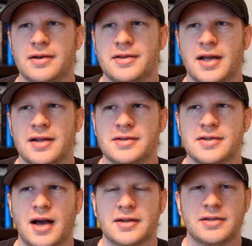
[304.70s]
tend
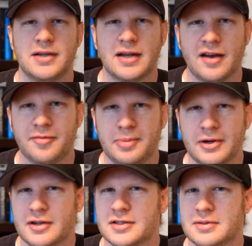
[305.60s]
not to DNF
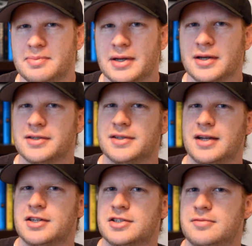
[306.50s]
books because I
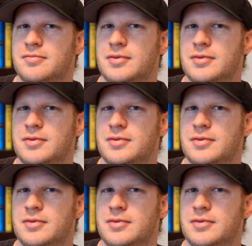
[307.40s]
just,